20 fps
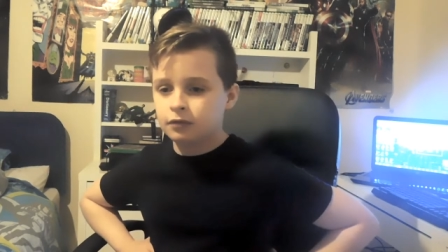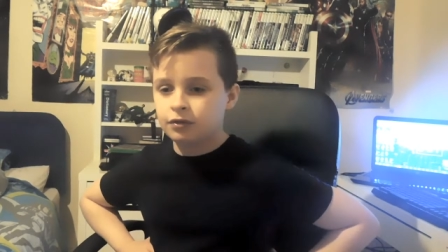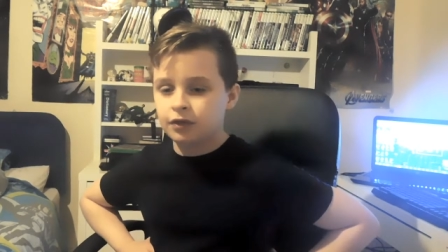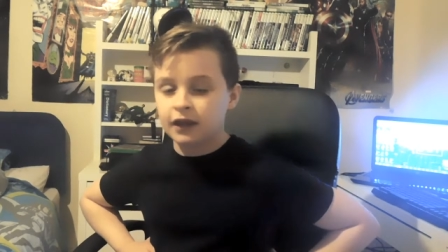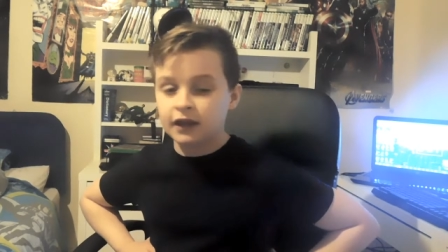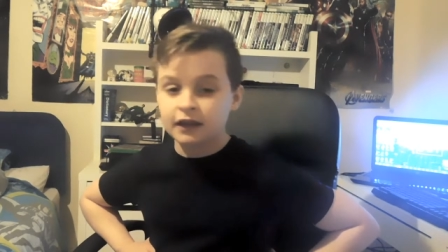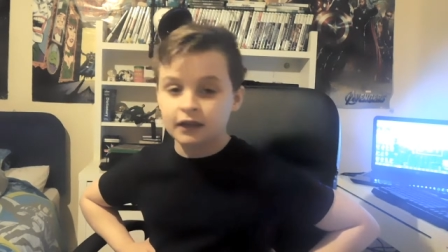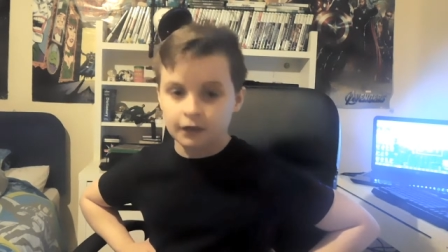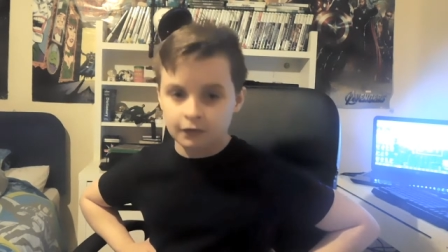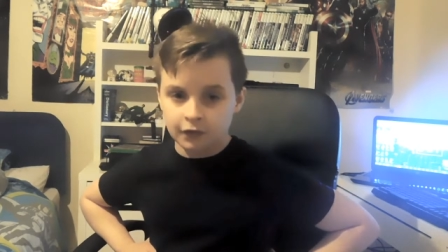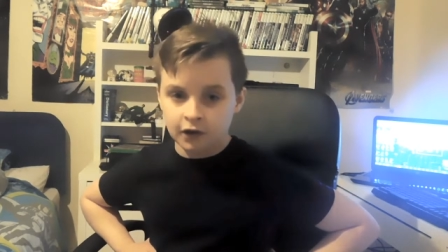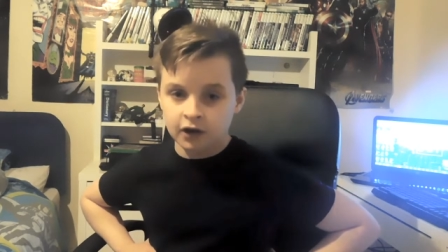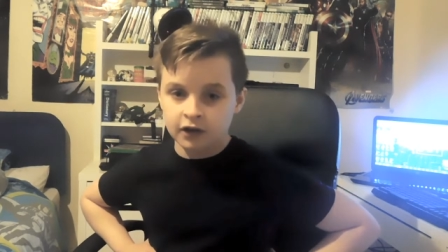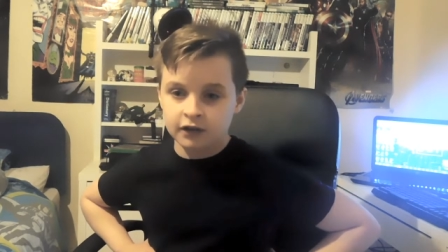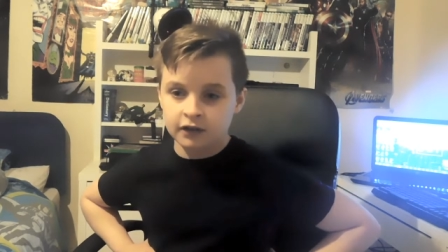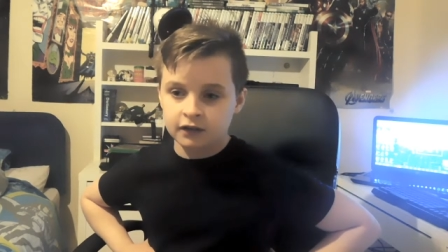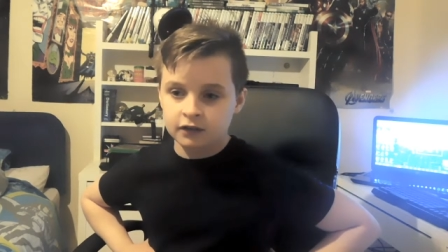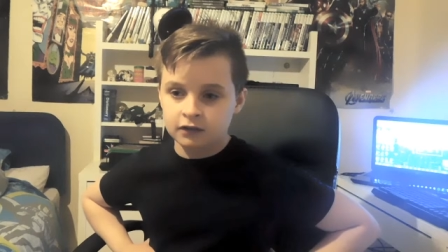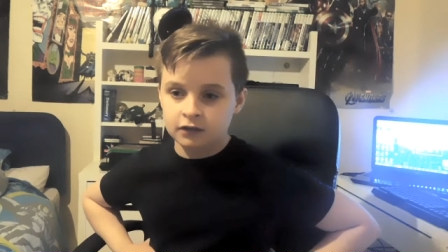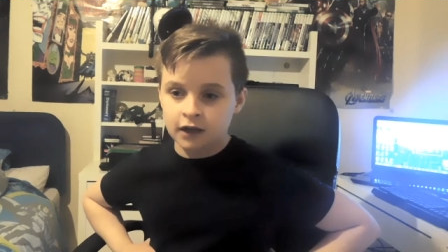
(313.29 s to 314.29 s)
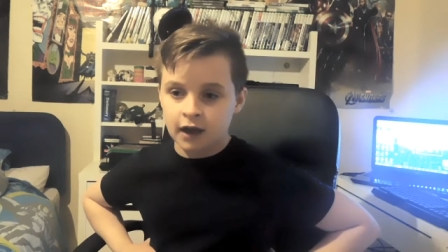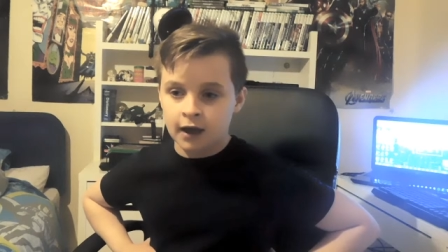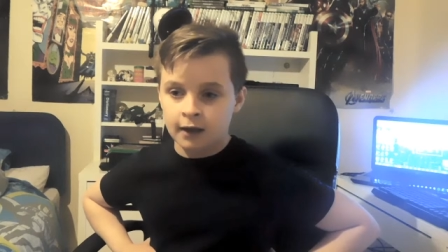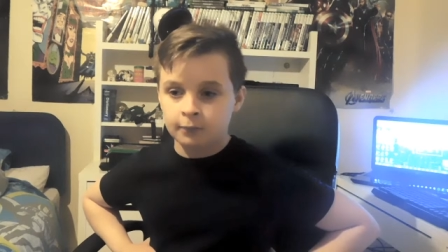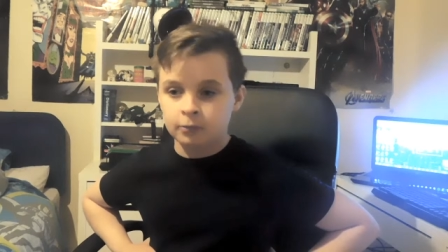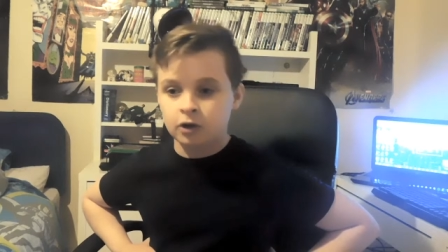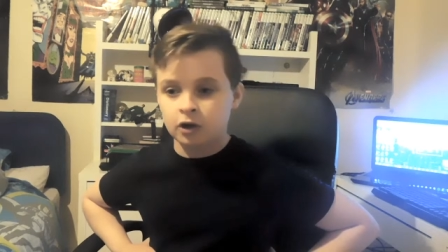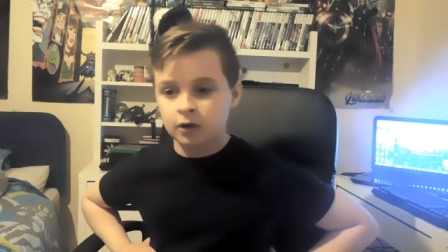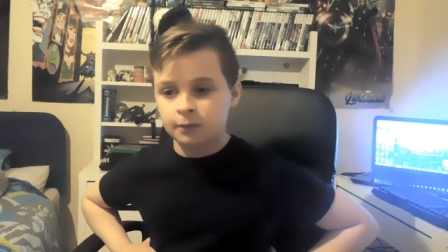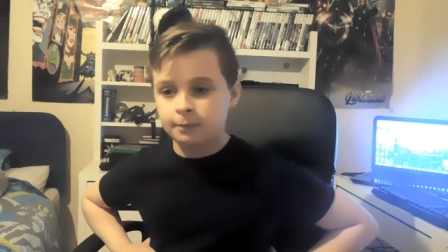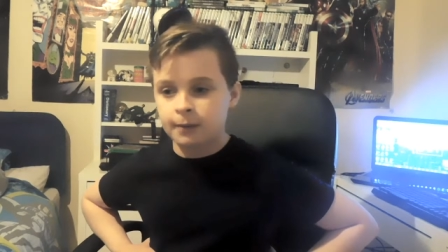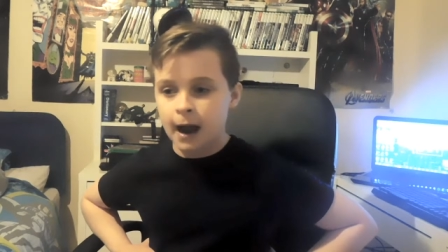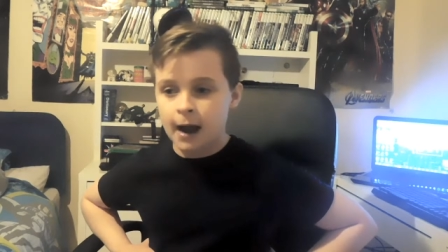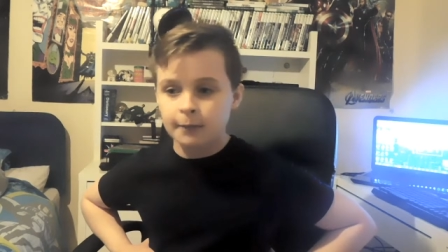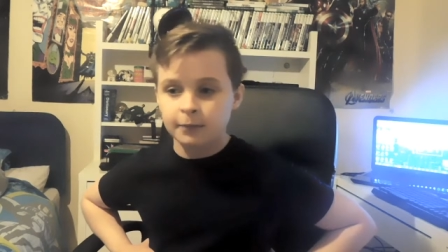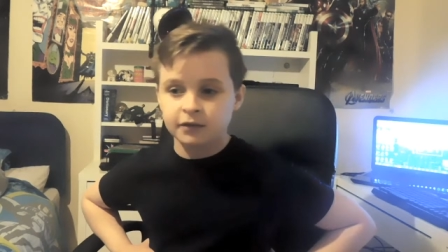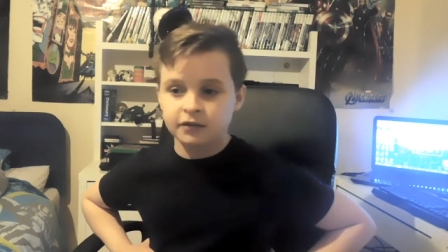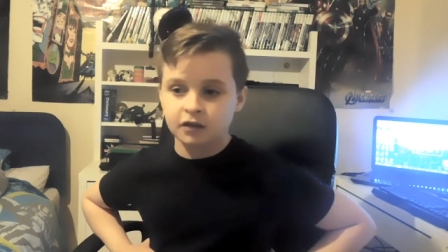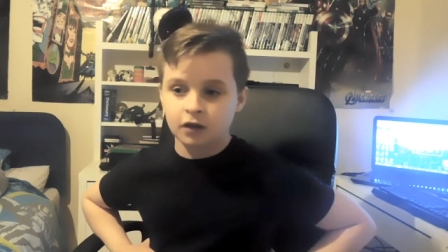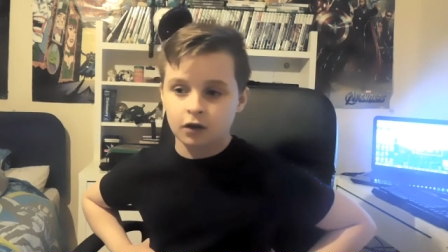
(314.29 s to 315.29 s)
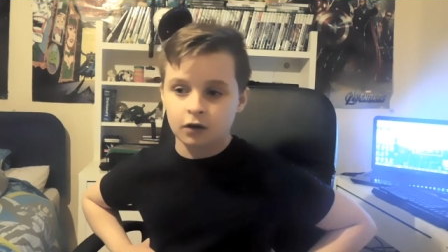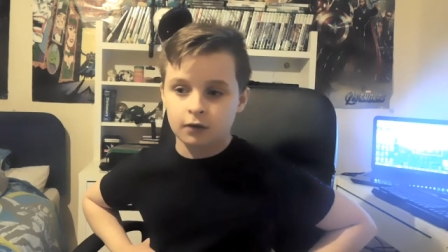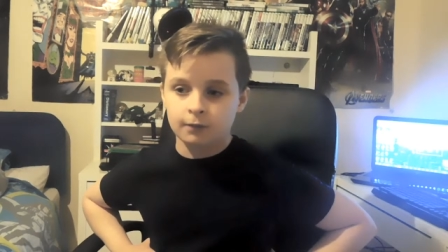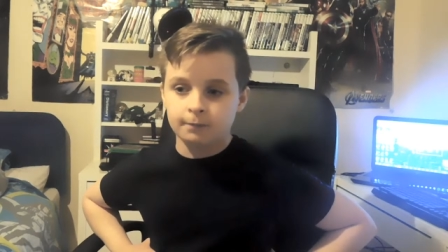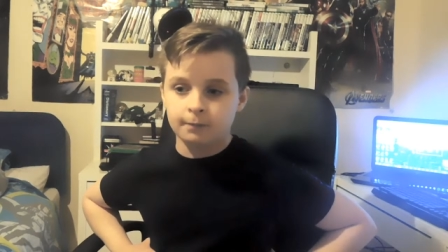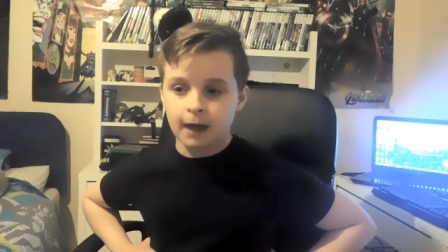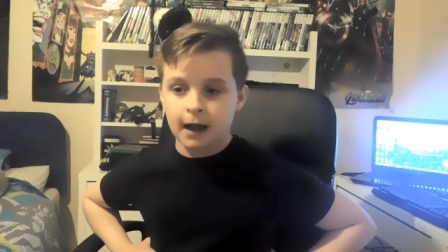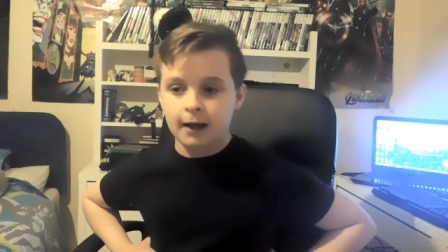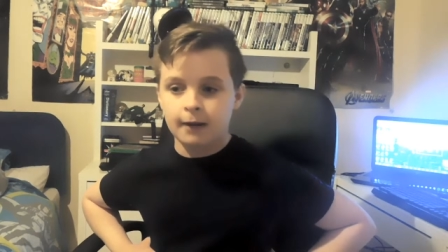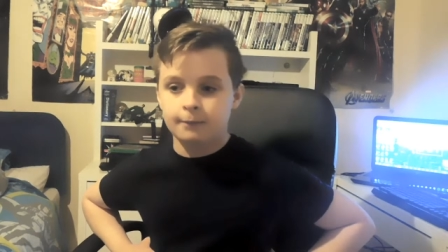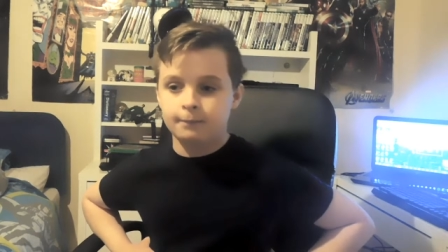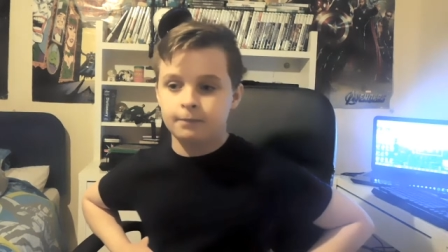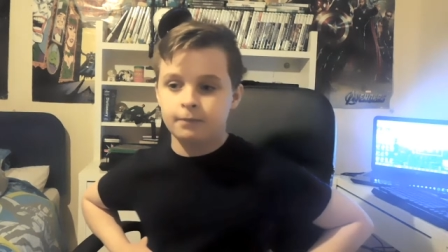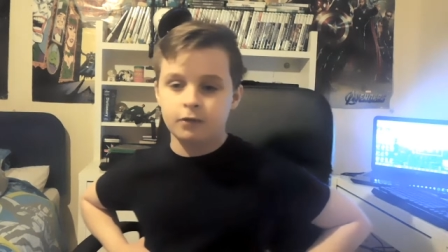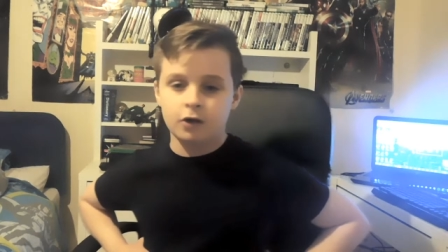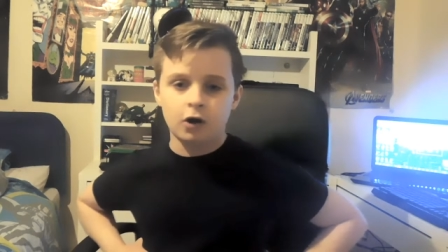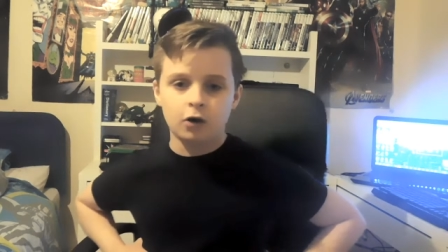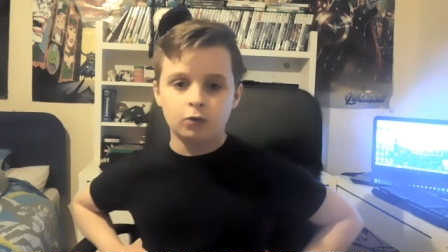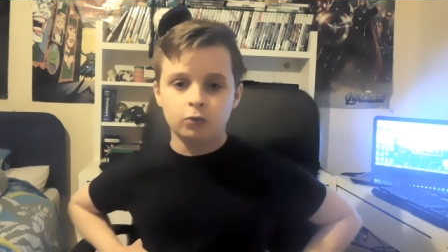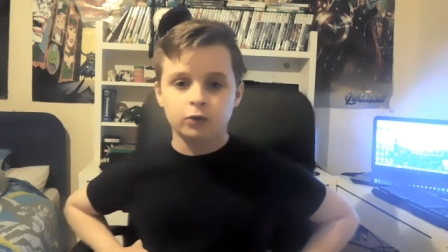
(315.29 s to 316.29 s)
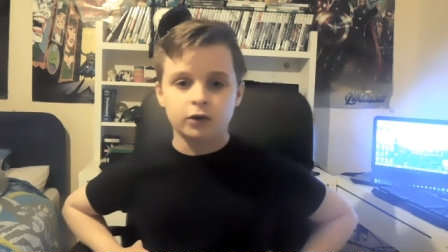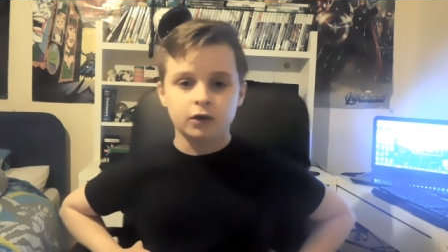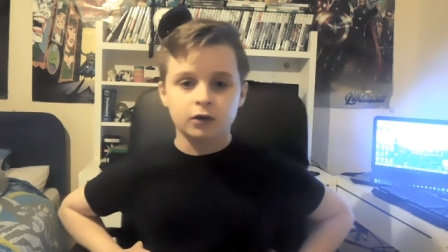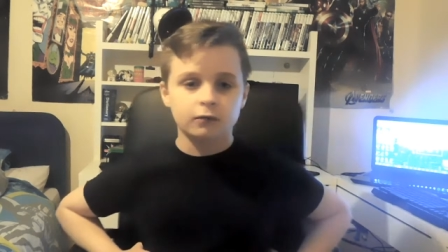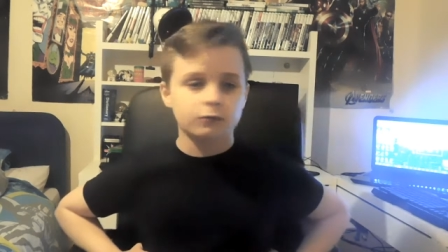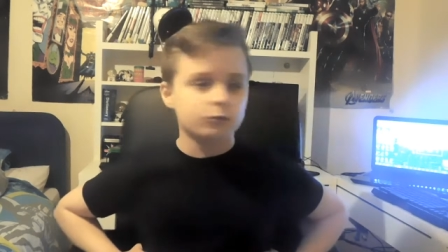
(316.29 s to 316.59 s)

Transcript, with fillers: Thinking that, it, yeah, I'm gonna buy me sort of. Buy a, oh, we,